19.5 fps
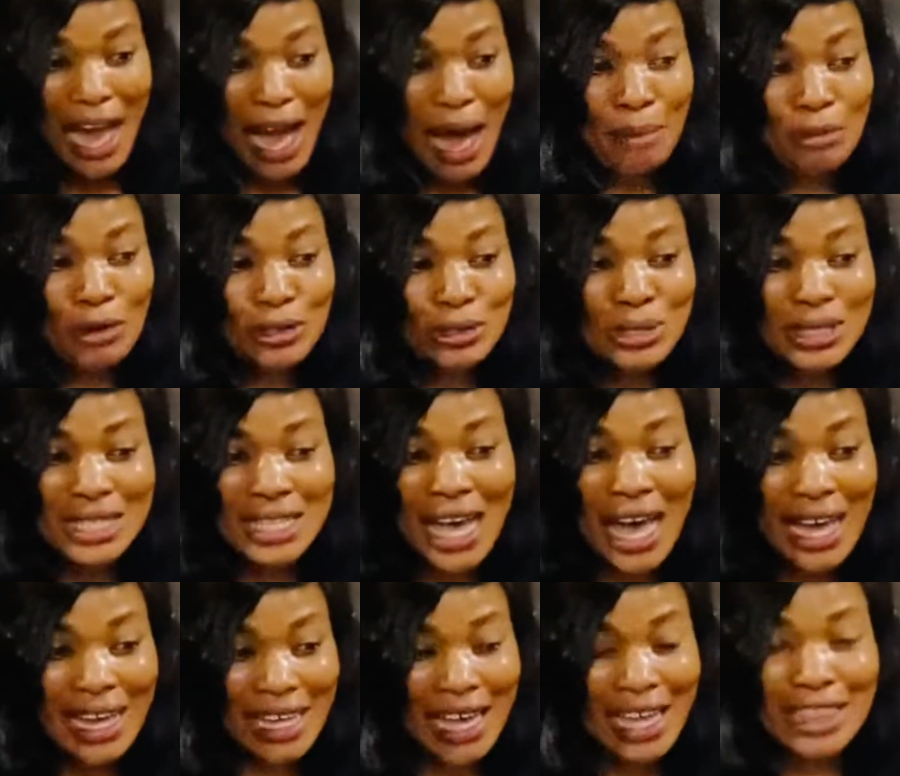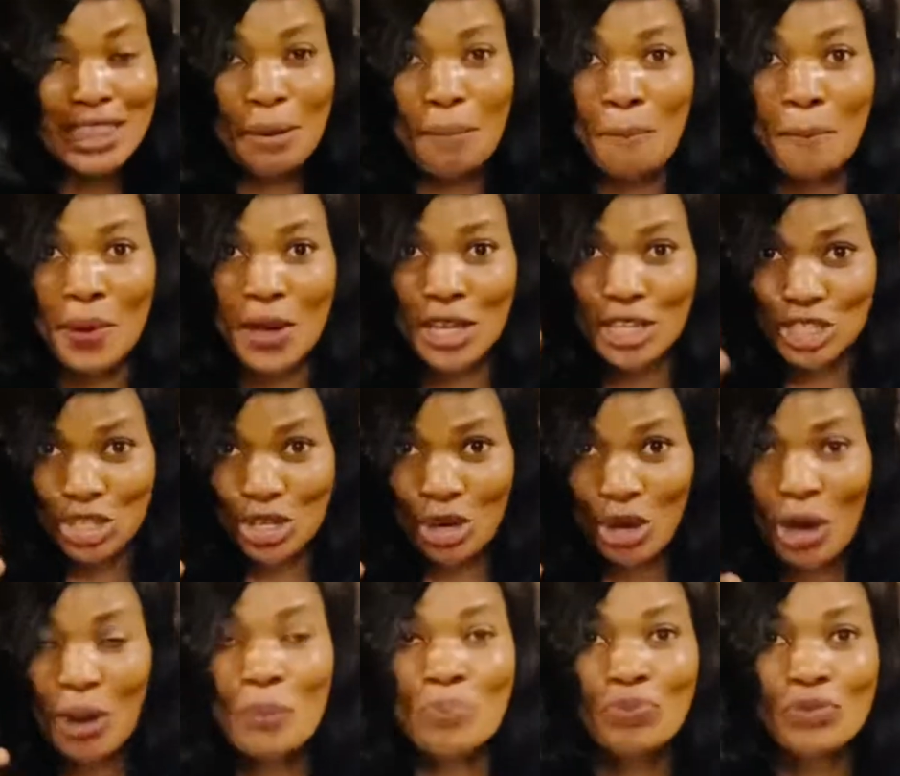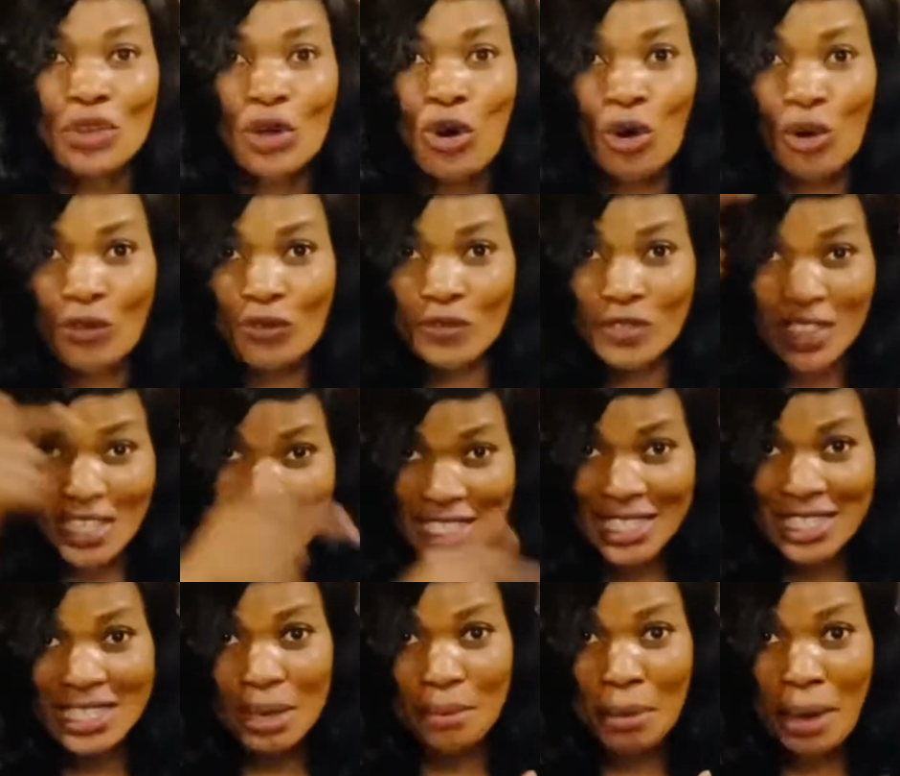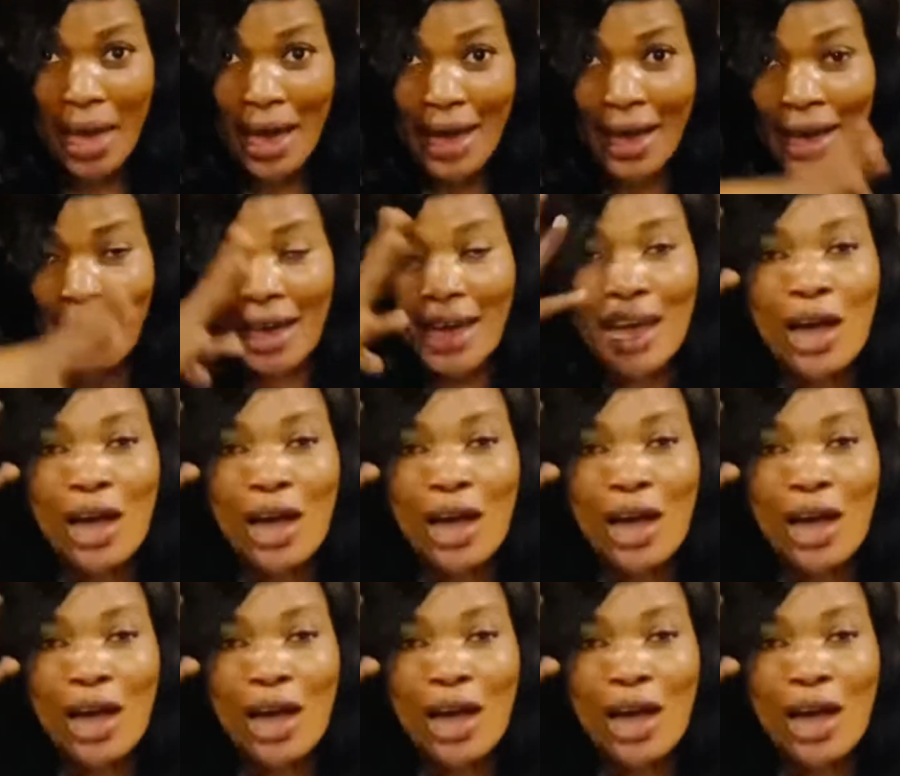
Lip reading: I'm going to tag the picture of this same hair